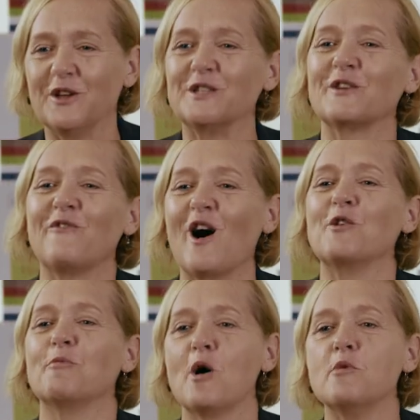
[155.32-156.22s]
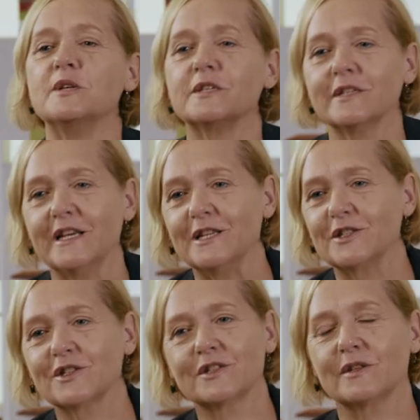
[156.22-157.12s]
that is a final moment mm. in
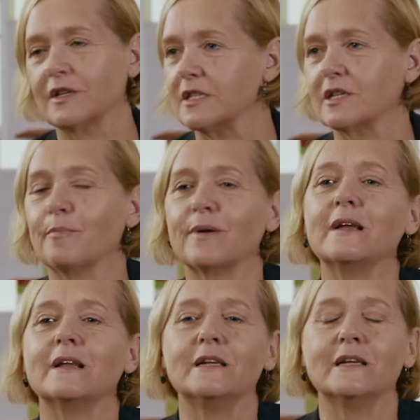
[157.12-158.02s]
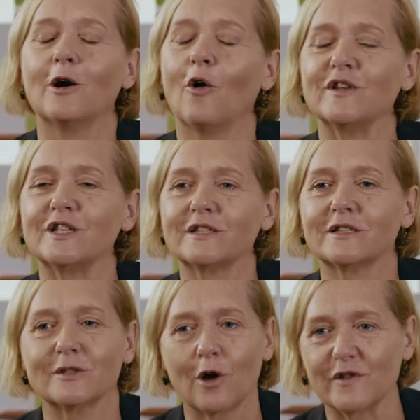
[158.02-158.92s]
its that is completely of
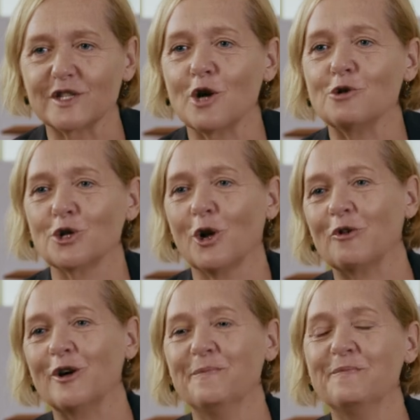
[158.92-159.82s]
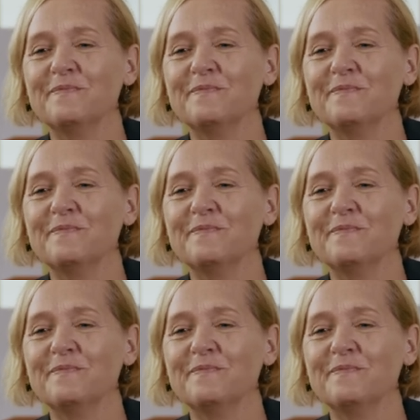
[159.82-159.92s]
its own genre.